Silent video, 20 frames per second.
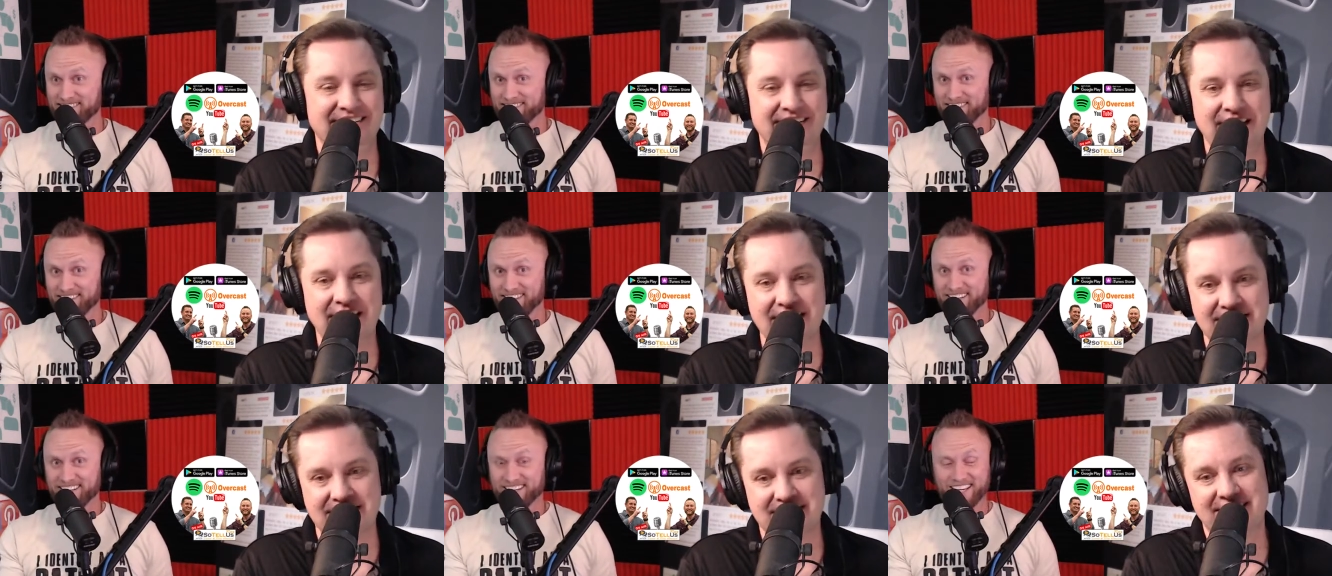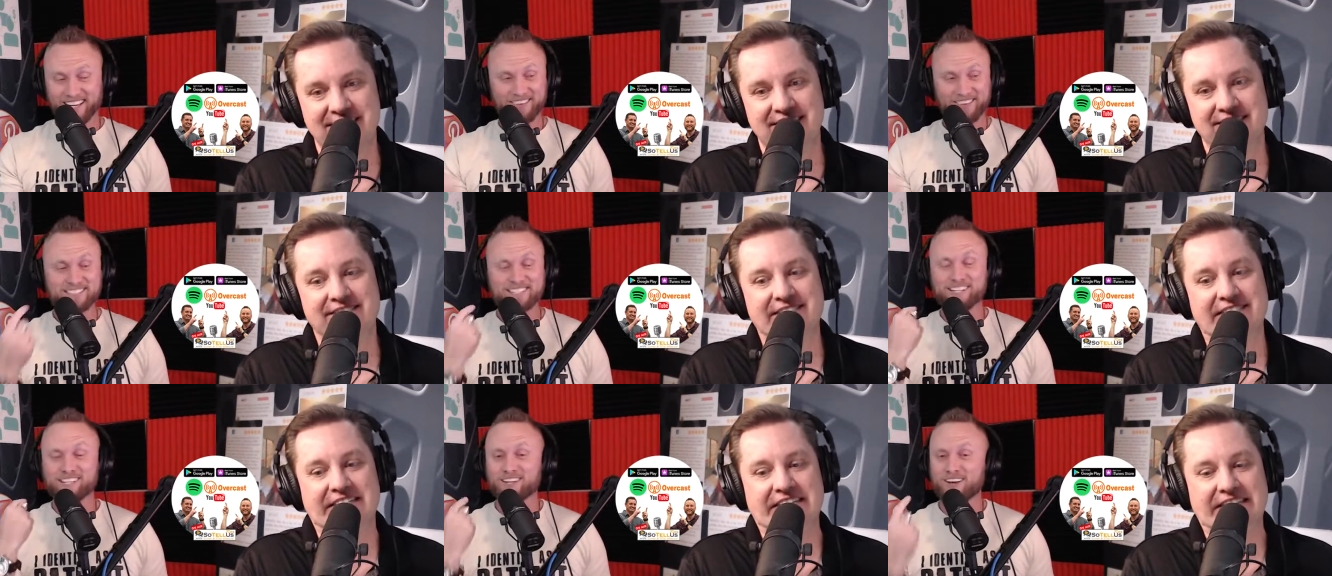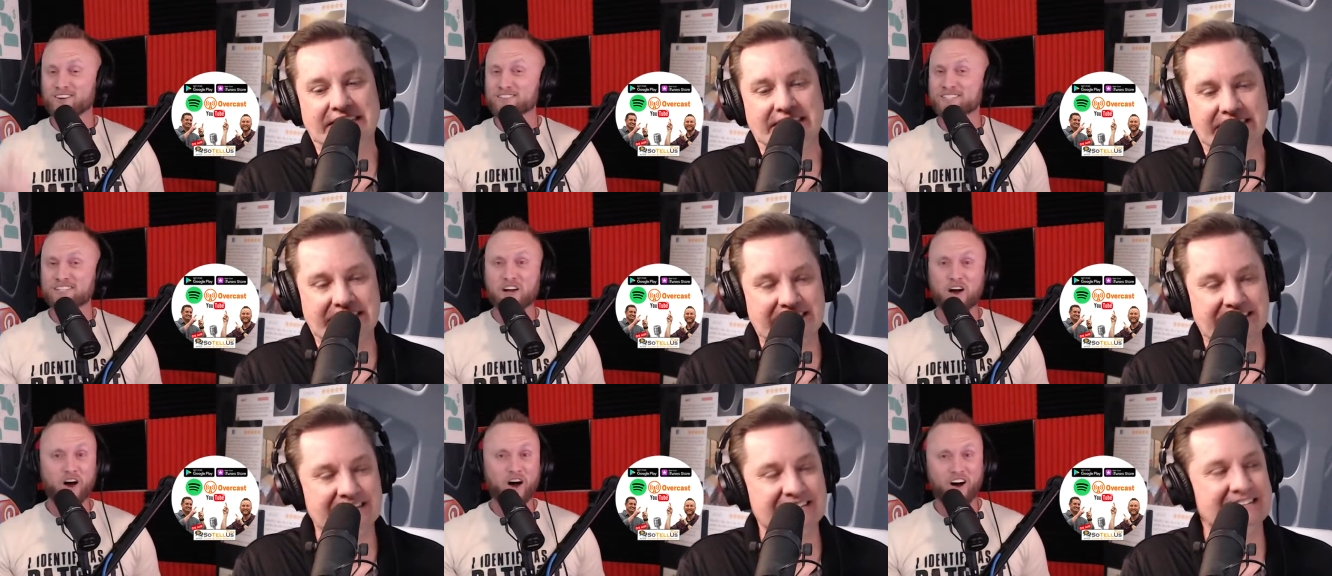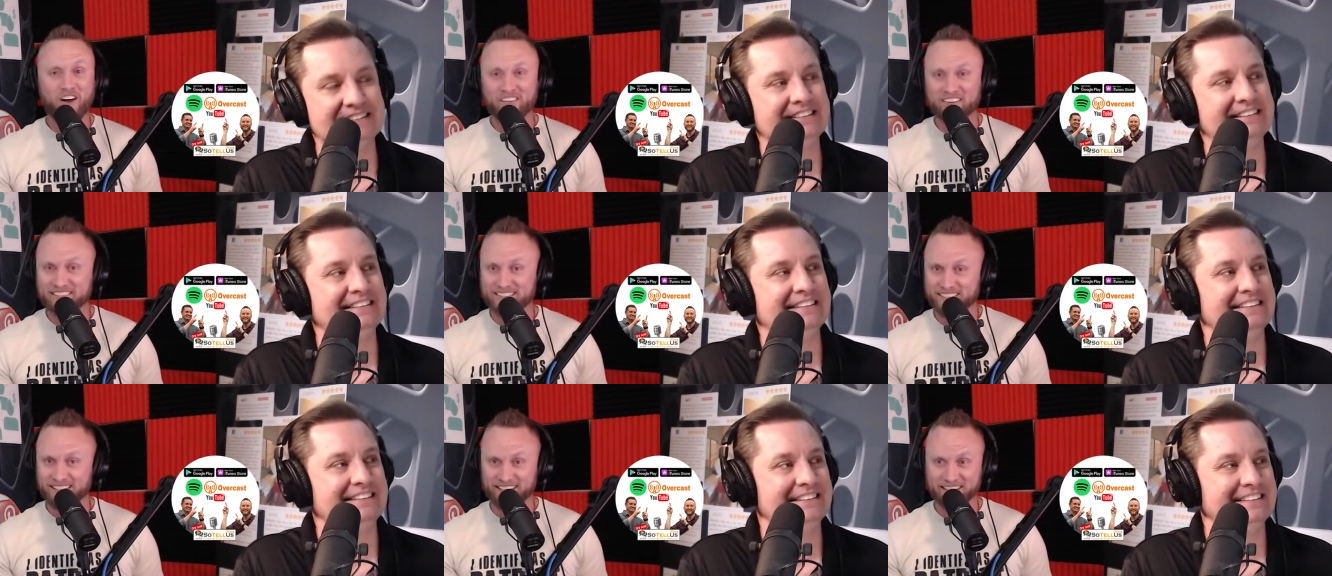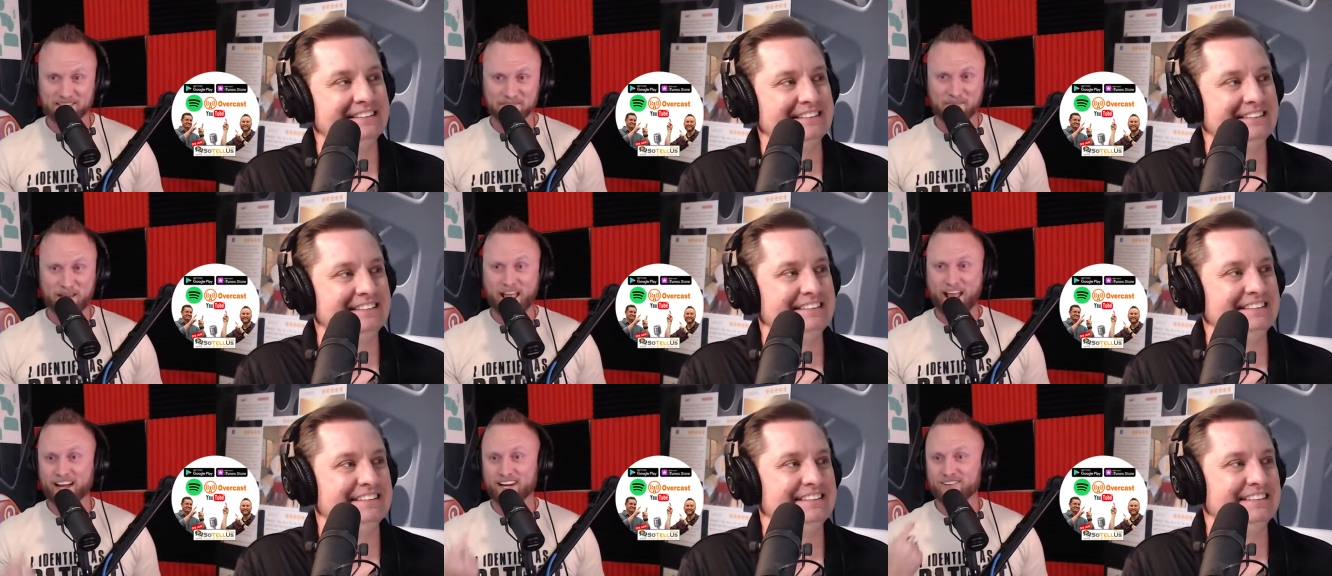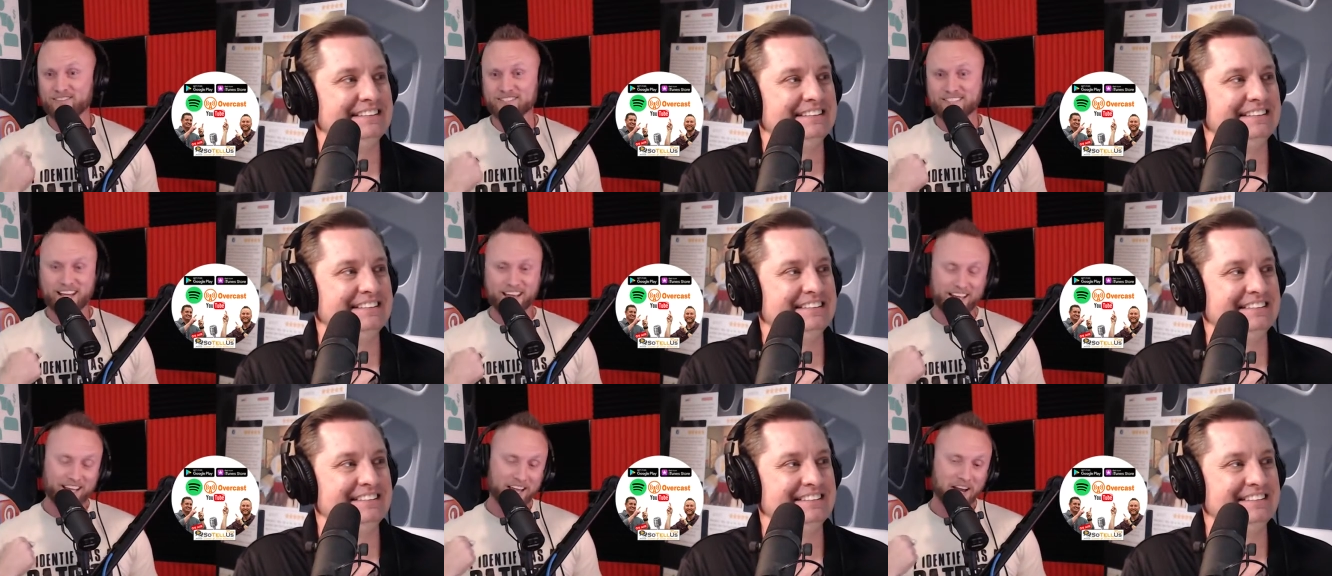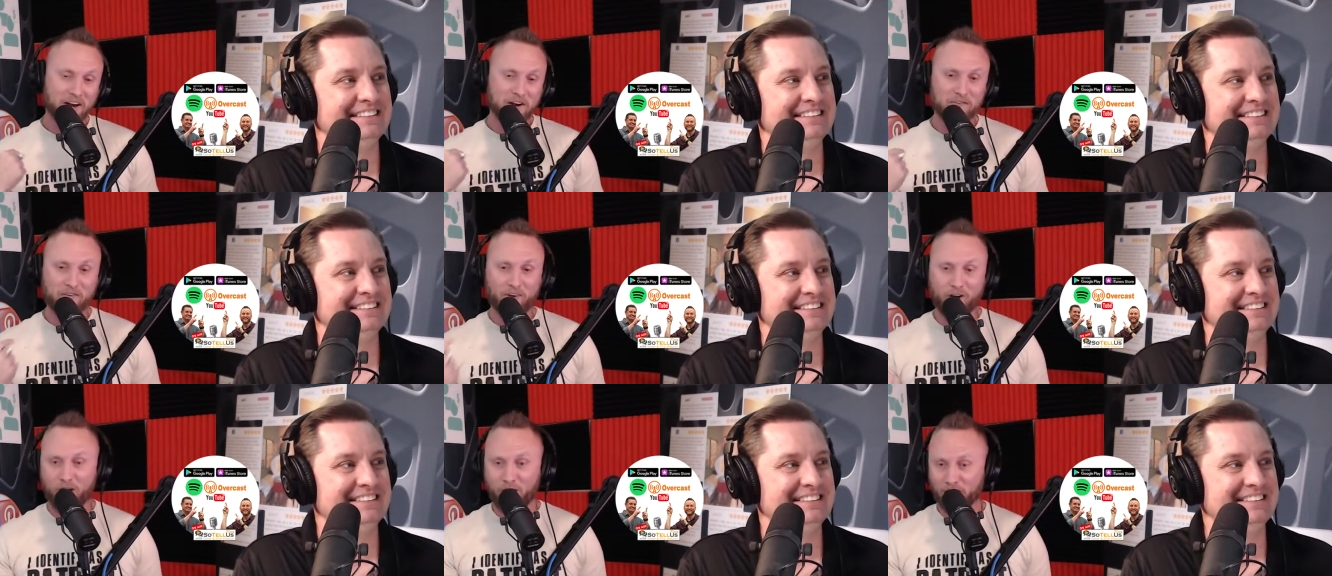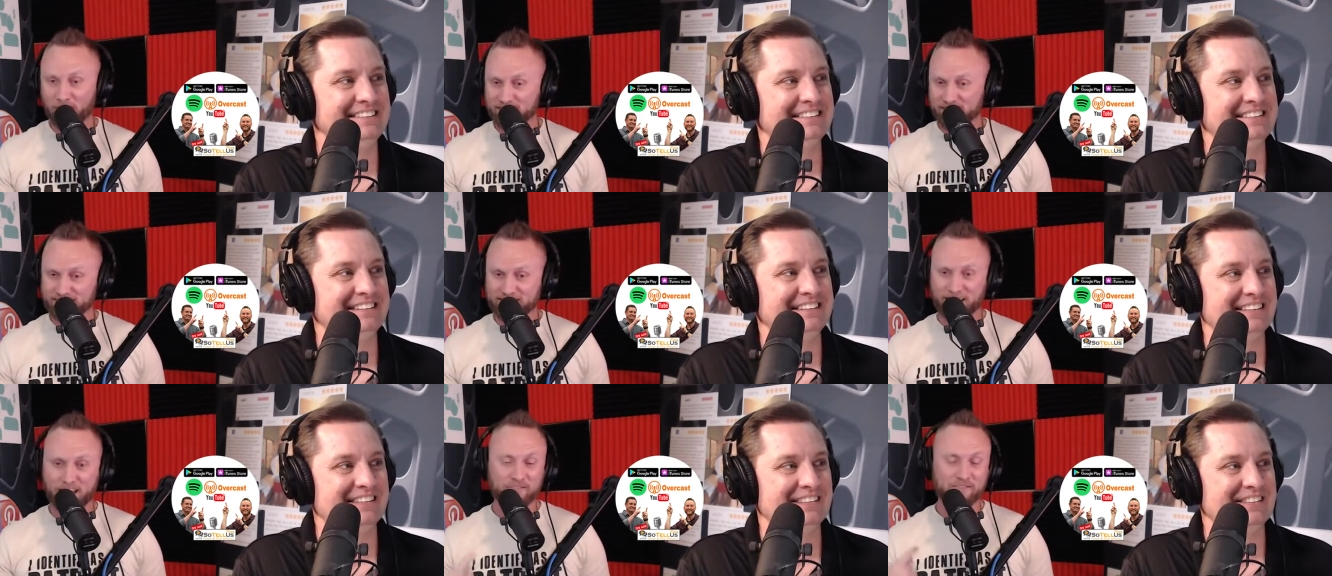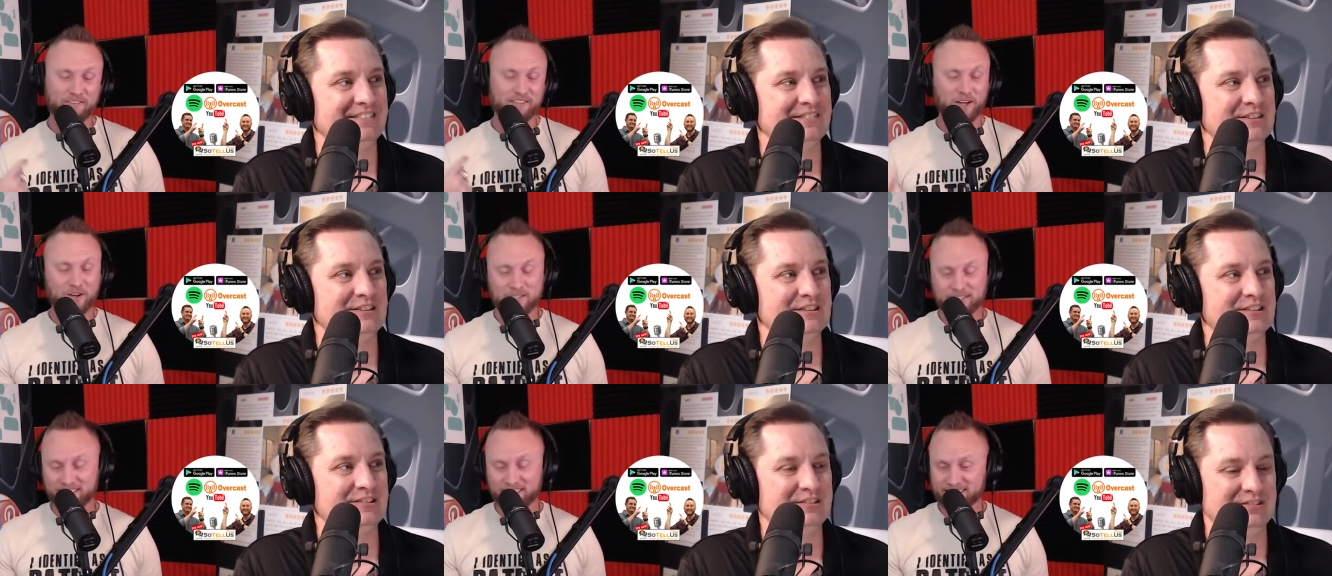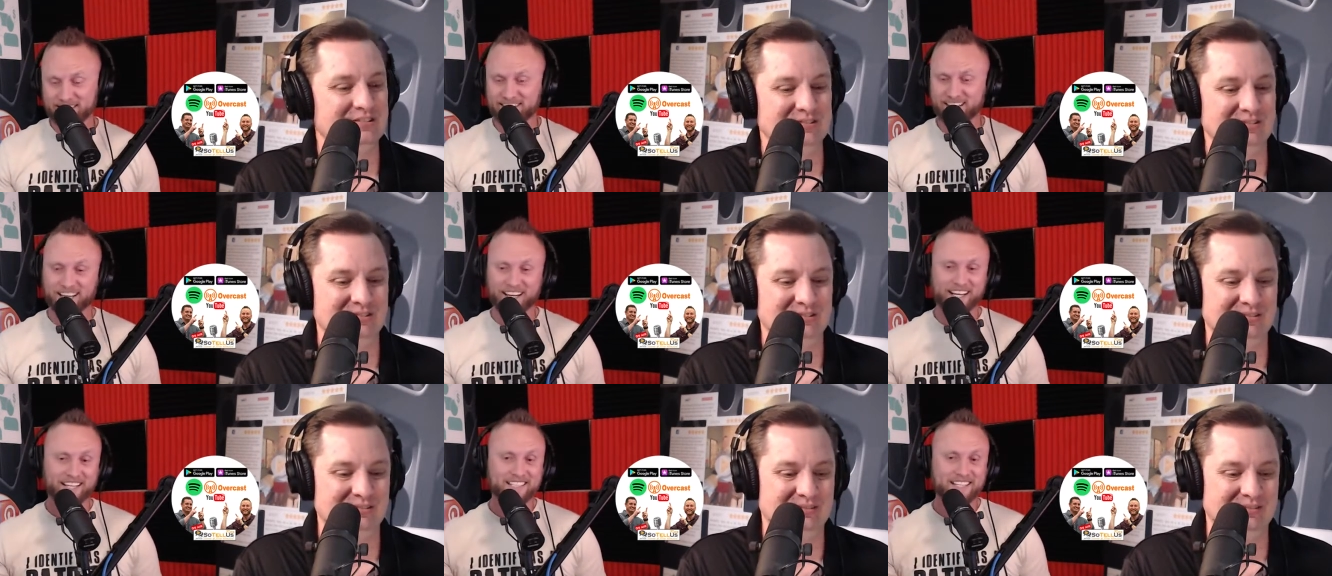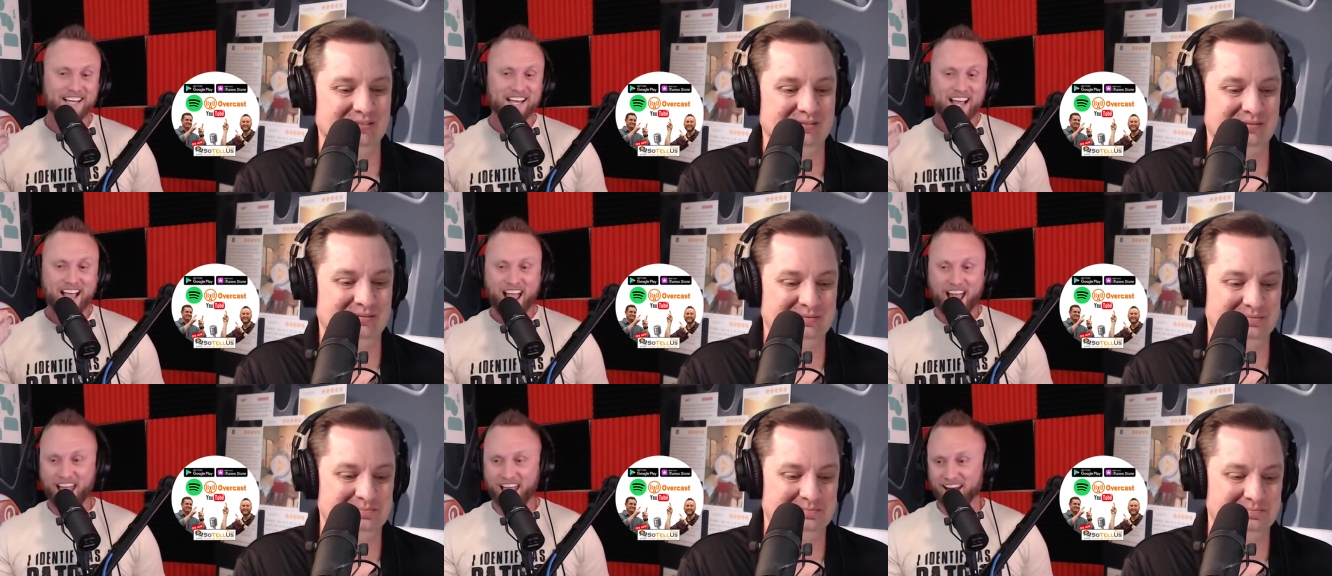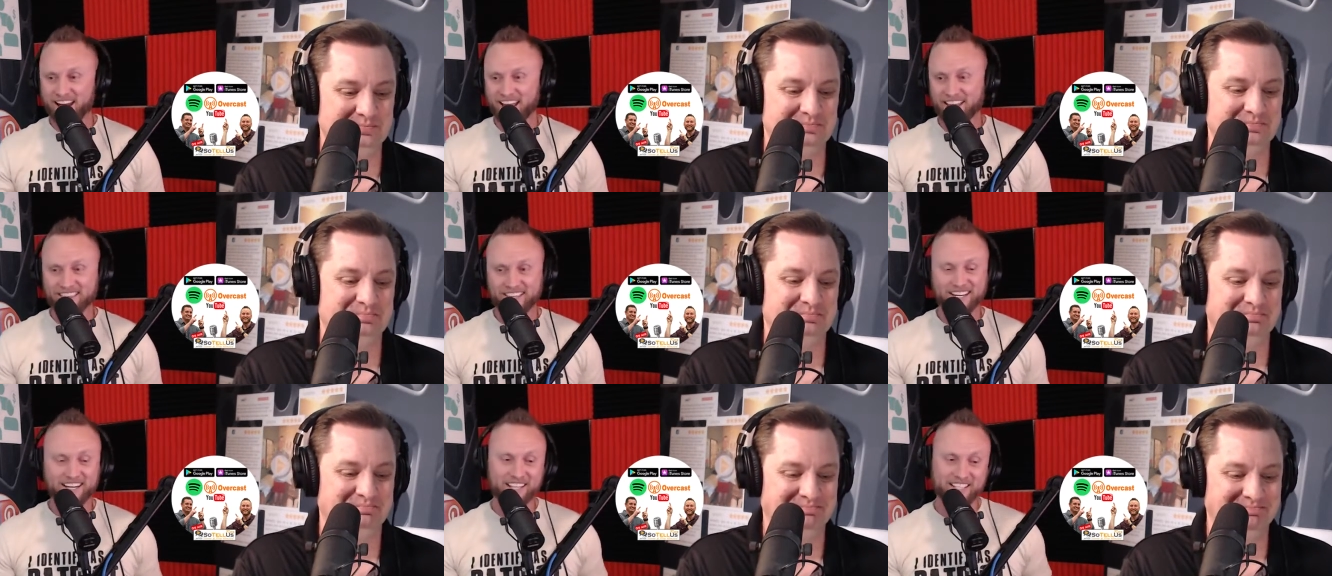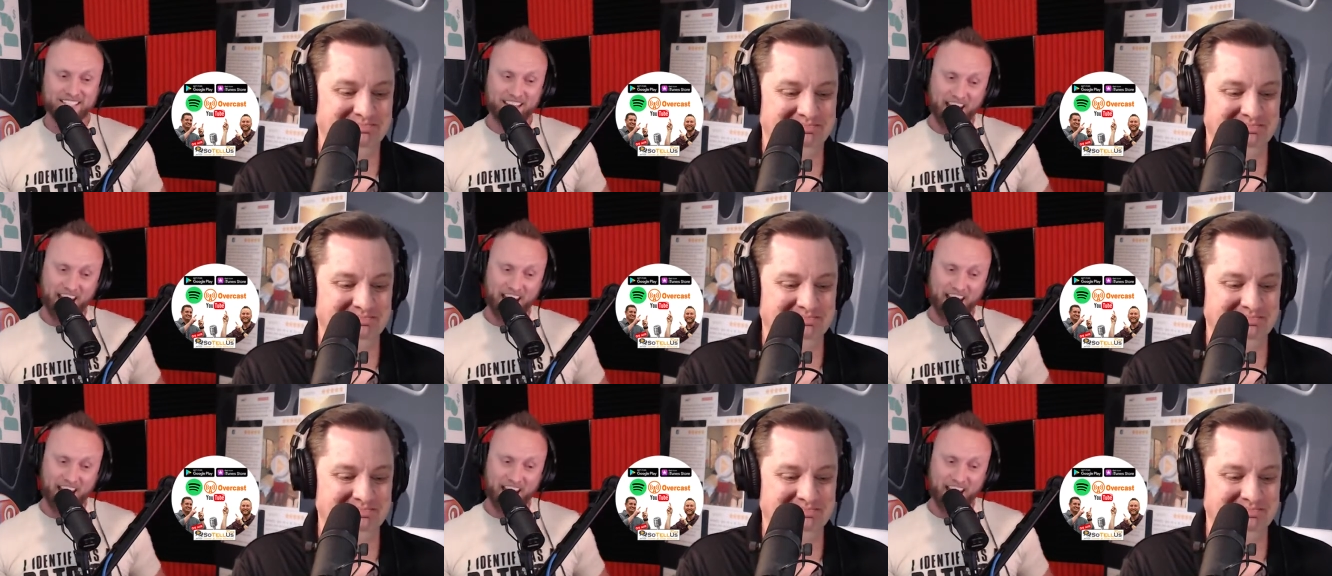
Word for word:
Speaker 1: Yes. He was closing all the tickets, man. He was taking care of all the stuff, closing these tickets. And at the end of the